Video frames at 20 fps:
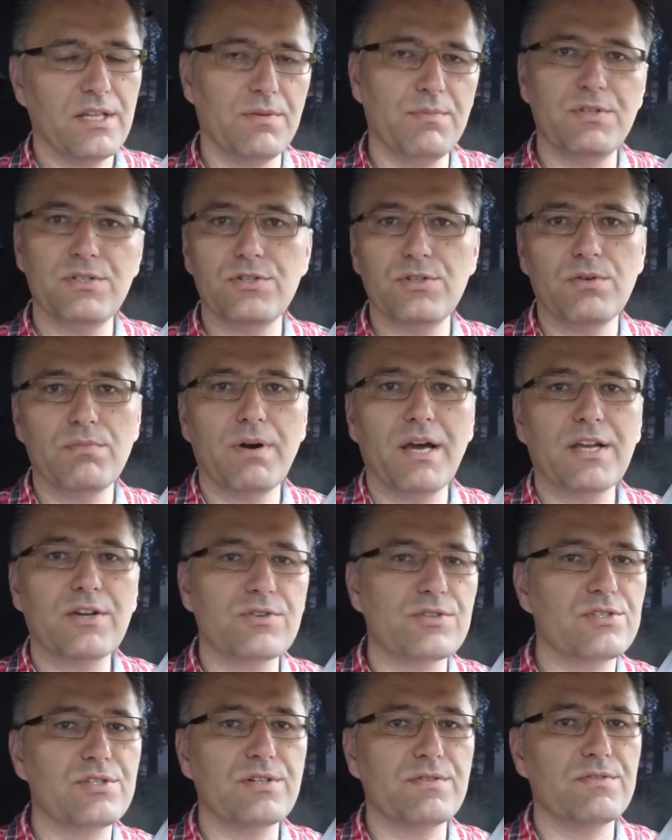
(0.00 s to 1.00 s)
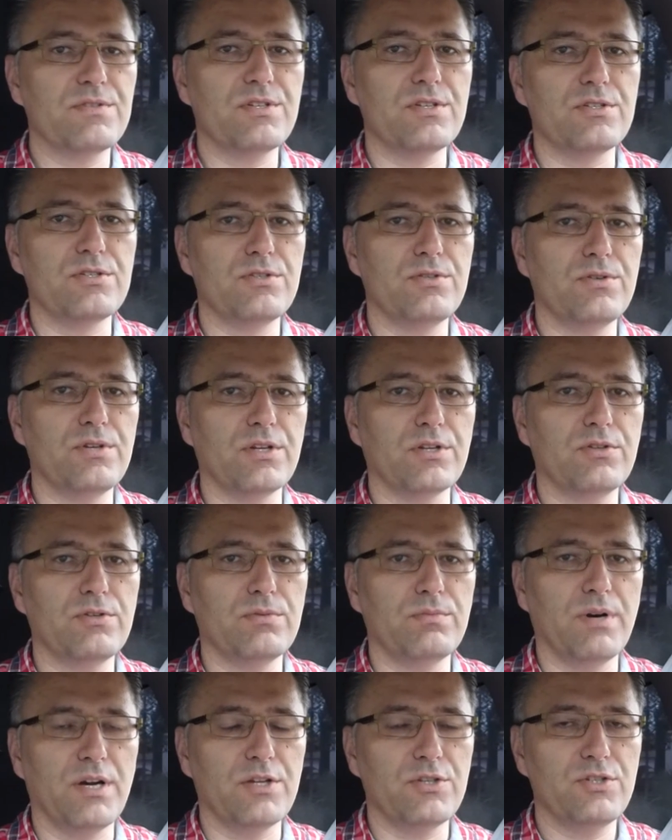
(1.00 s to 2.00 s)
that means your microservice is doing
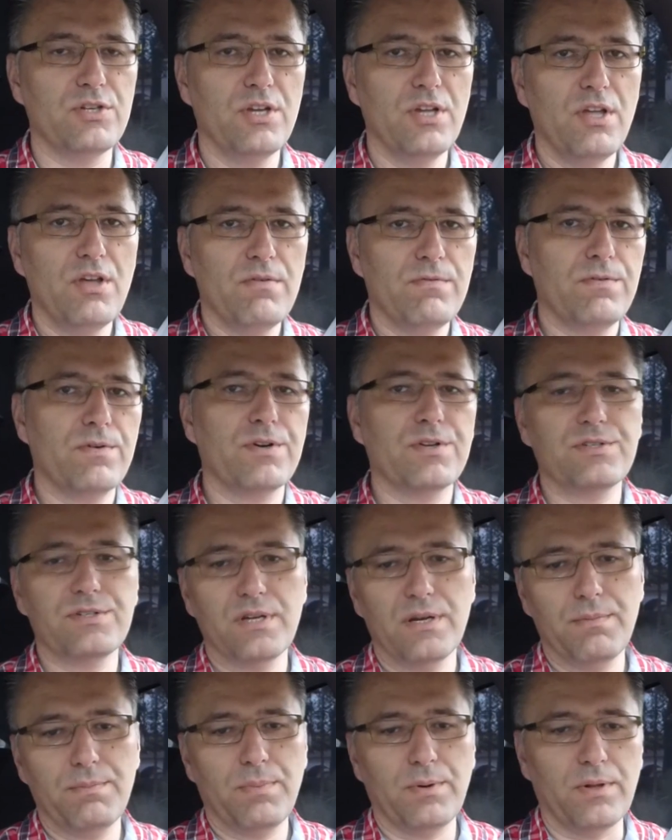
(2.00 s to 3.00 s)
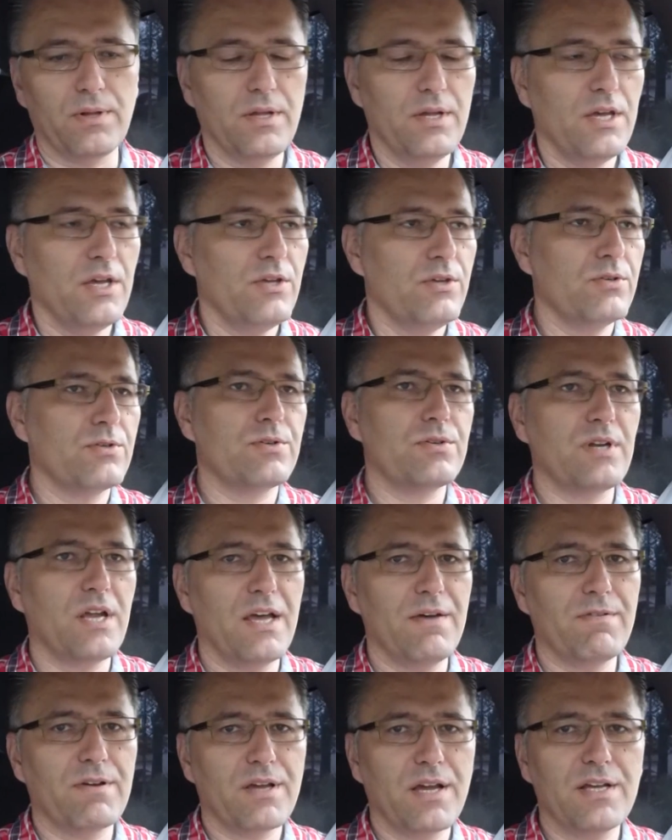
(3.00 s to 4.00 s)
too much. For example, you could
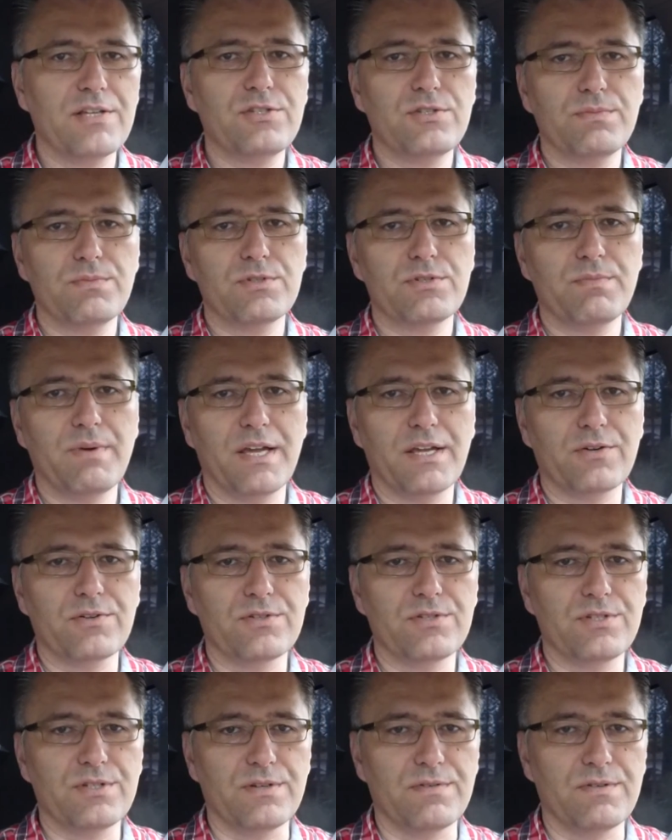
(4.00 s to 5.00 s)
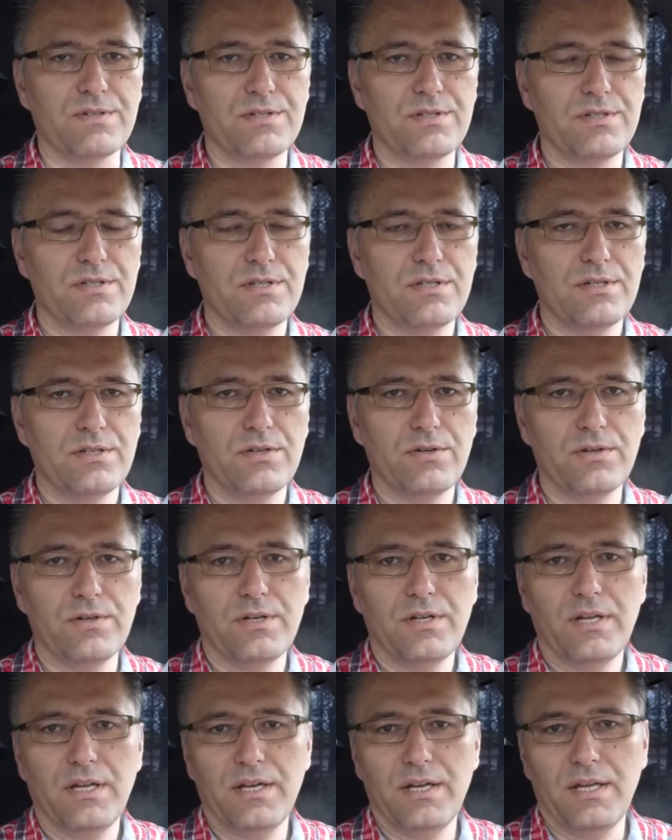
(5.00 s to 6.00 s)
have a customer's microservice, or
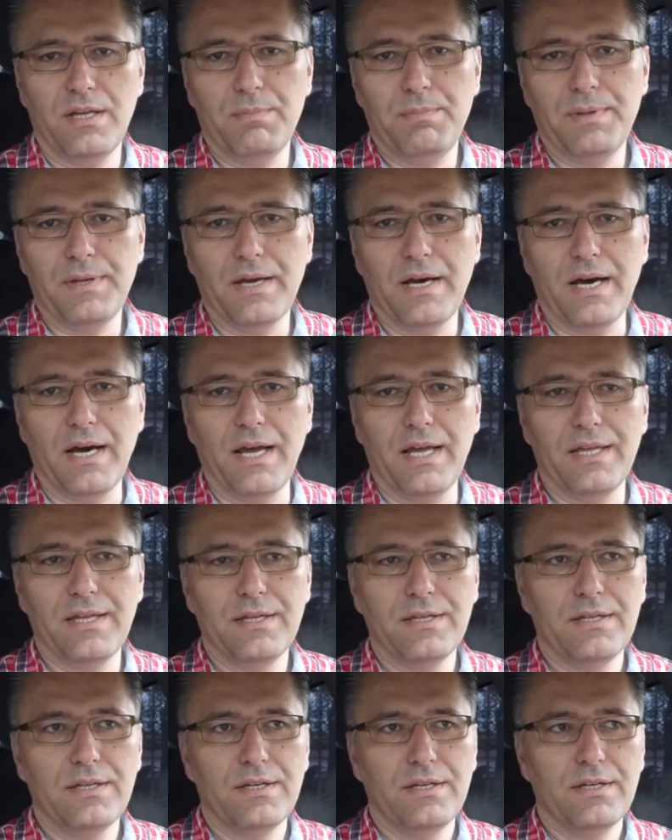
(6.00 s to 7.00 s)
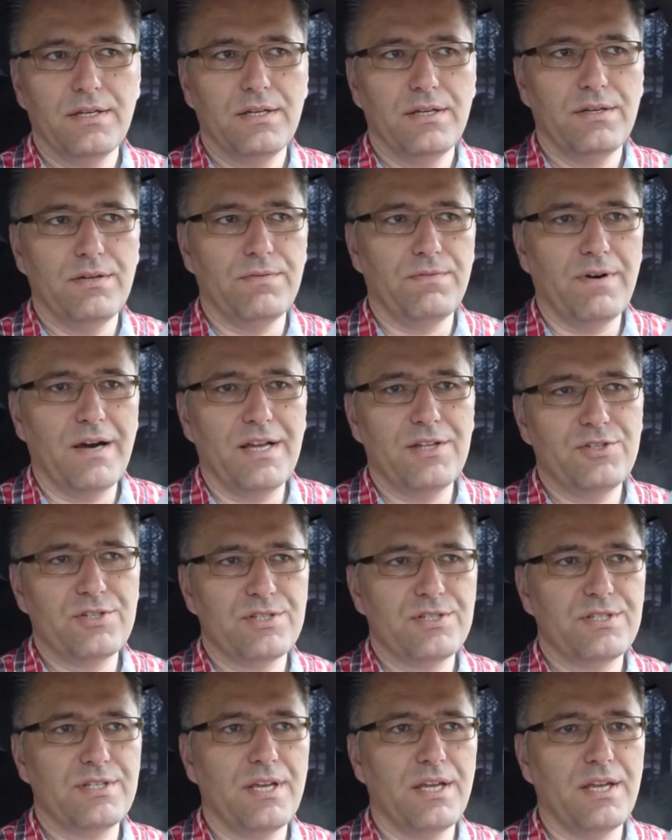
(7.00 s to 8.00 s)
an API. If I
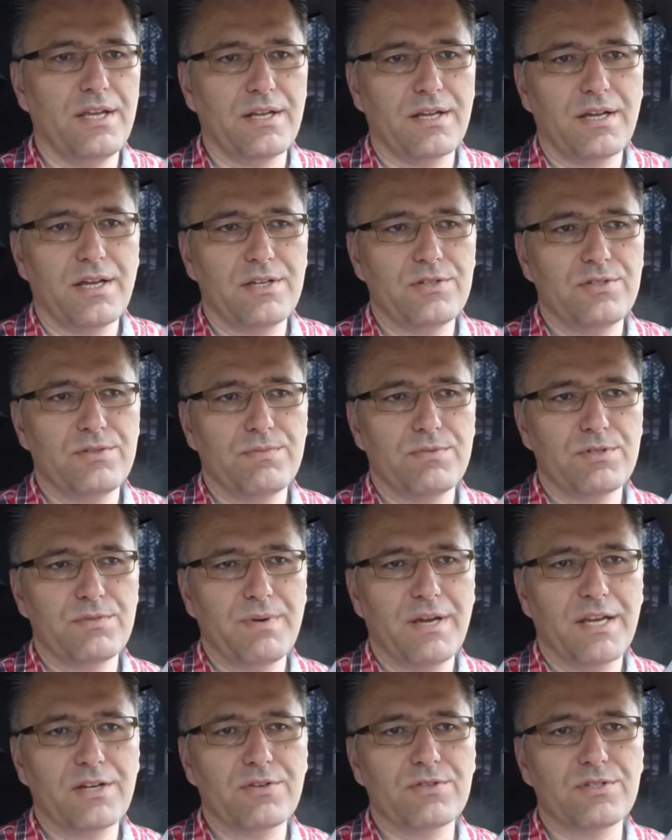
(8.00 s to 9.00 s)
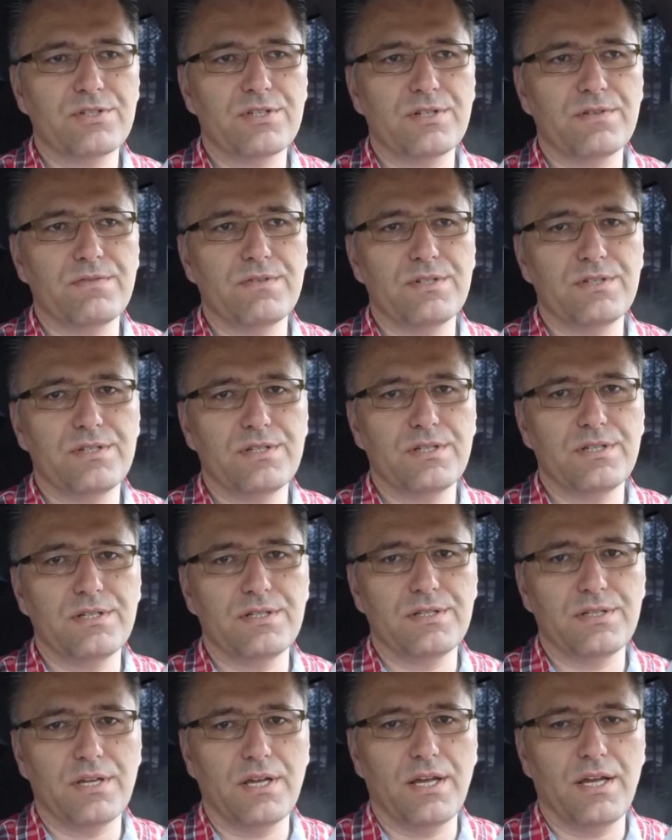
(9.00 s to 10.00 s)
just say a customer's microservice
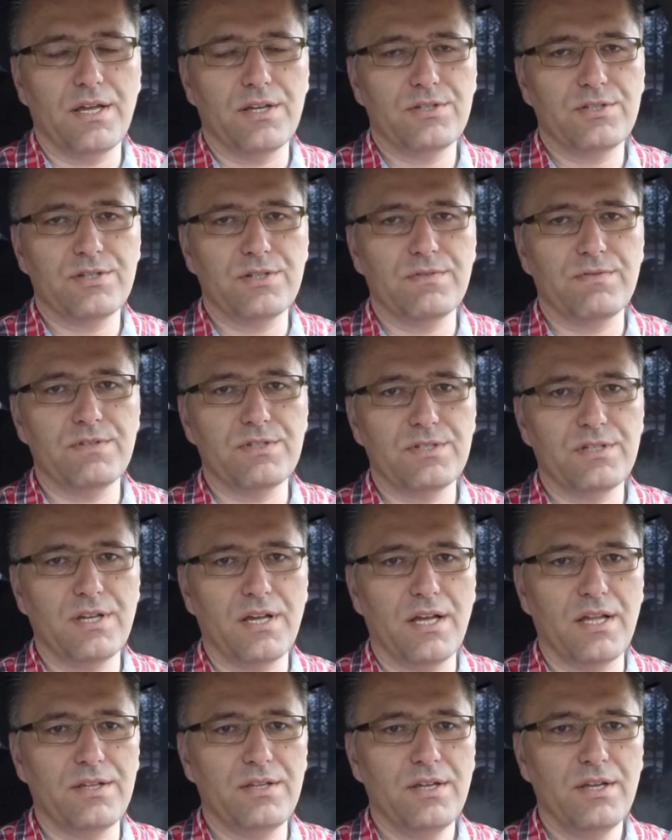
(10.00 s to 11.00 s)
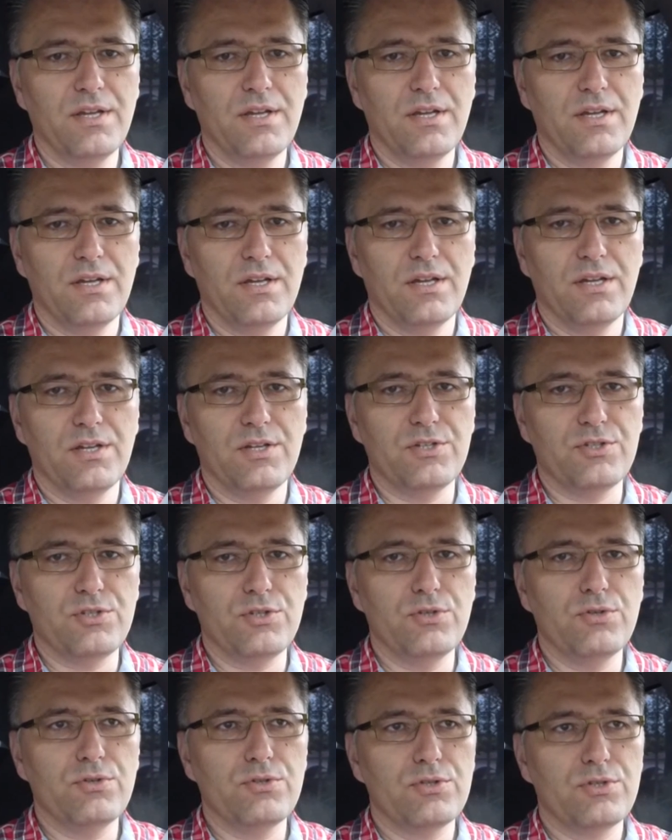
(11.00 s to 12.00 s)
is a service that is
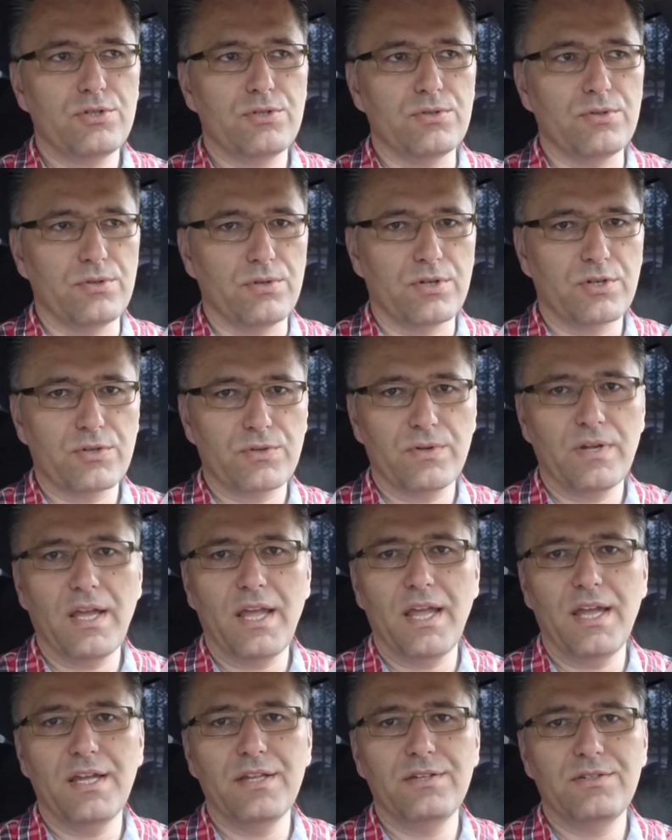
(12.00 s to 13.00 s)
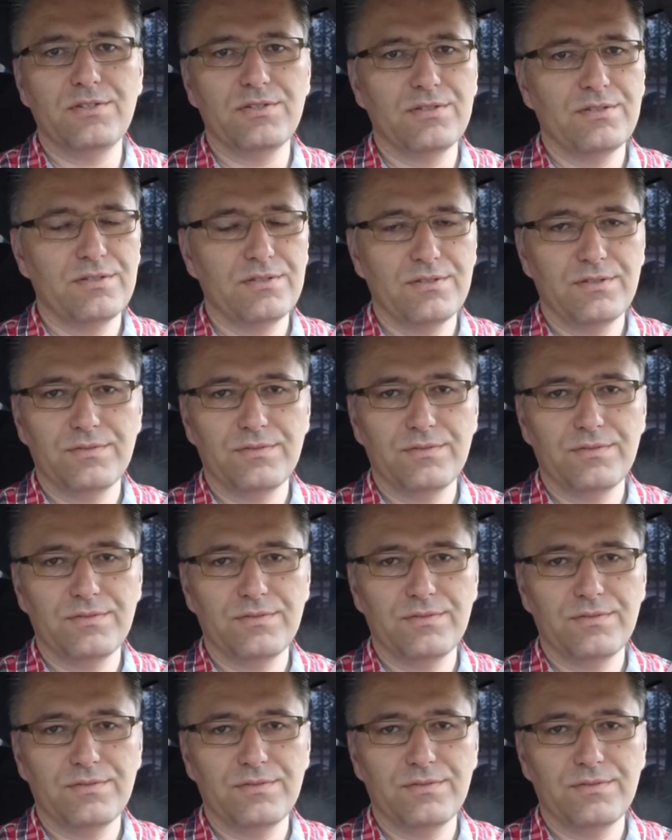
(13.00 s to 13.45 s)
used to create,